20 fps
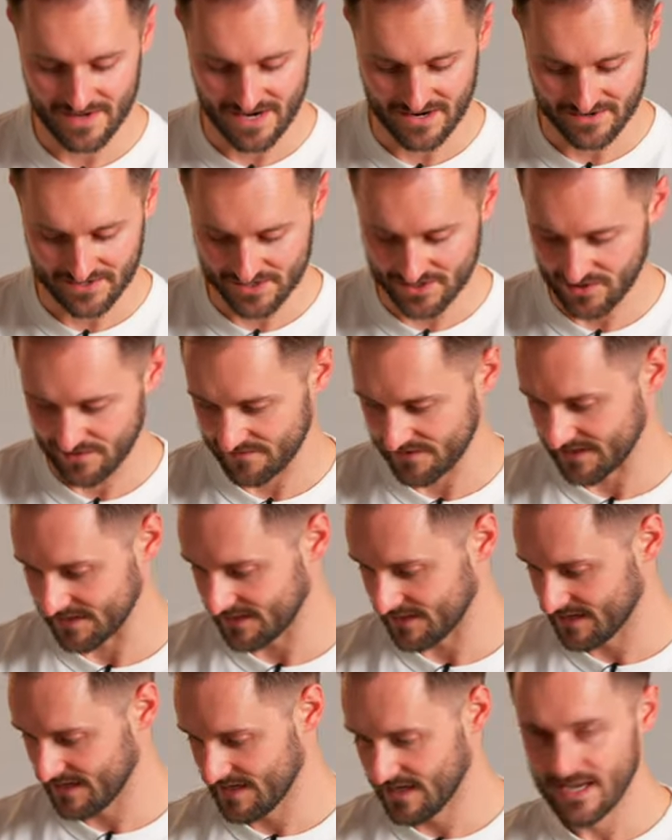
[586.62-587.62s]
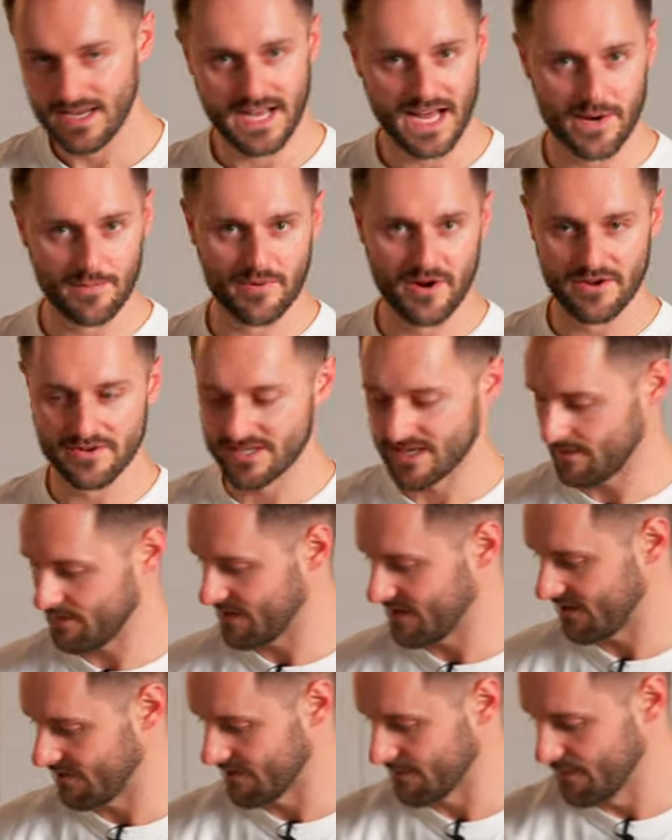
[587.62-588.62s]
Irish coffees. And a pro tip, you
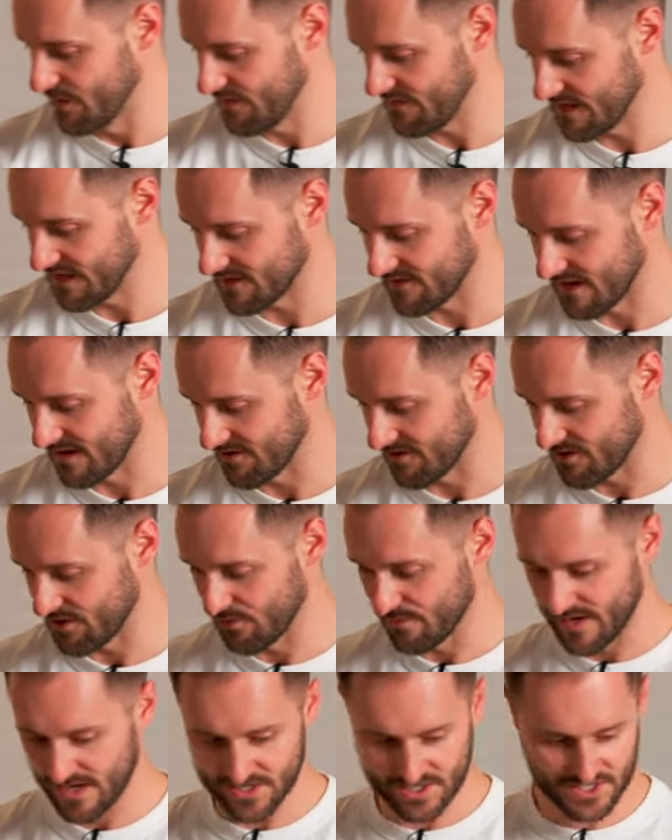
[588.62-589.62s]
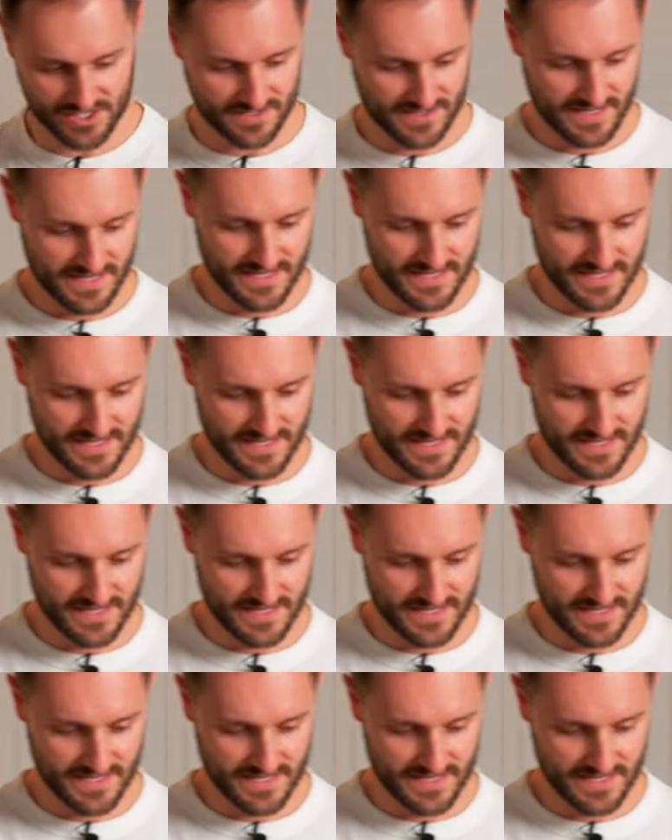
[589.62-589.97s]
don't wanna move these around too much.